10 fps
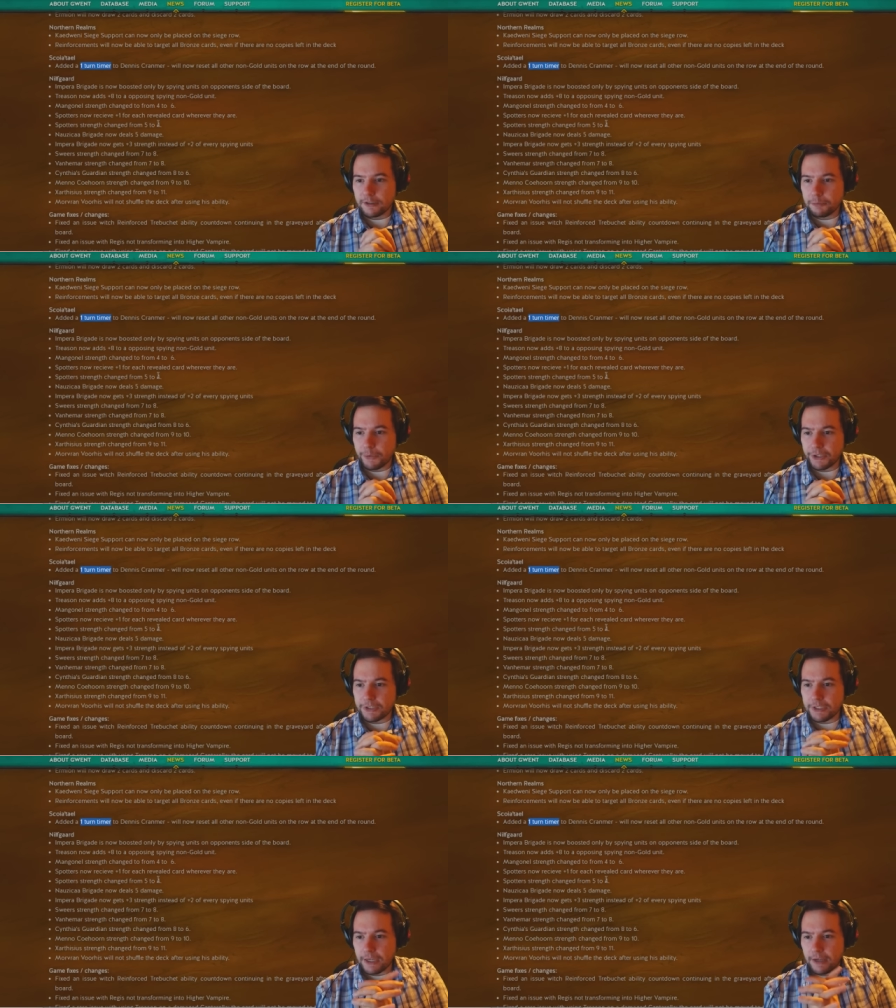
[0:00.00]
But
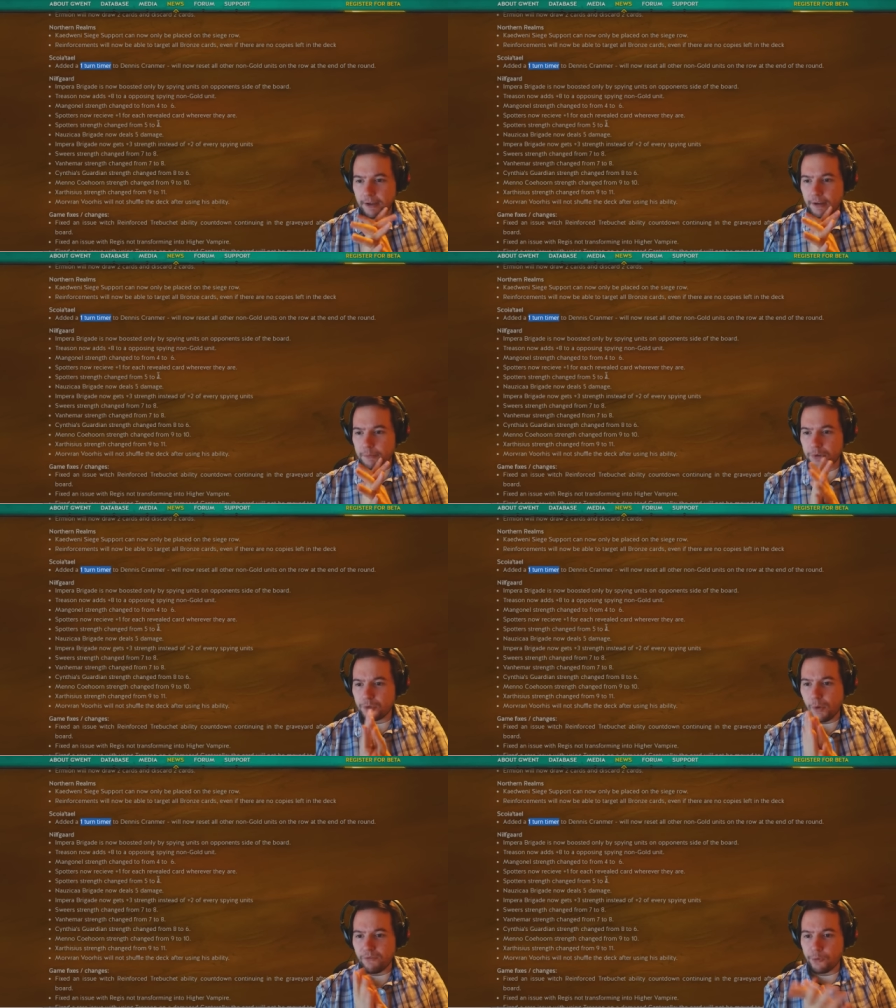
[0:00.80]

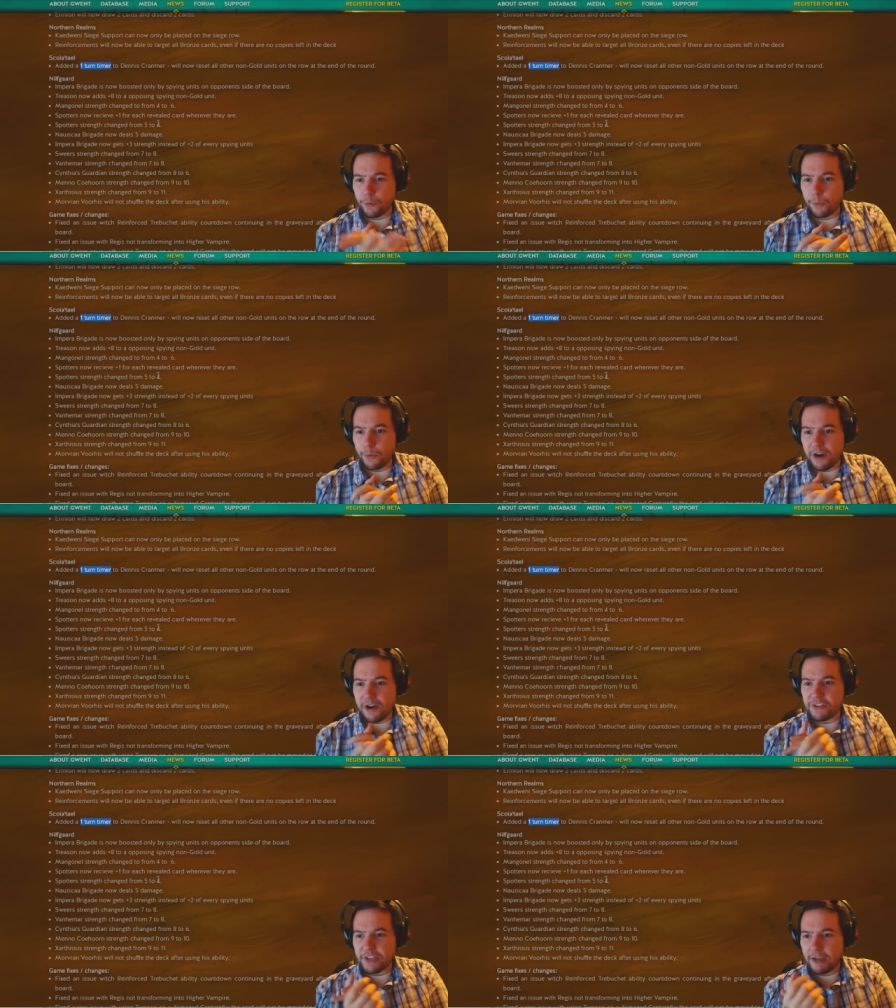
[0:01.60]
+1 for
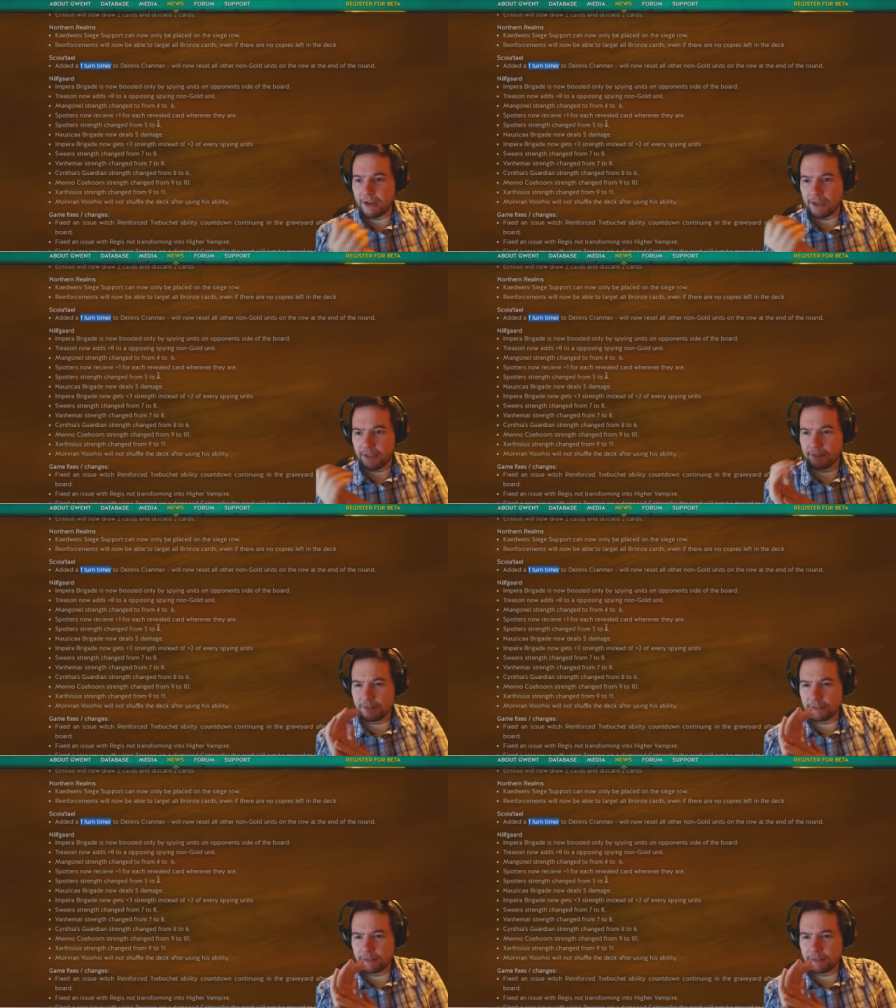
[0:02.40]
wherever they are.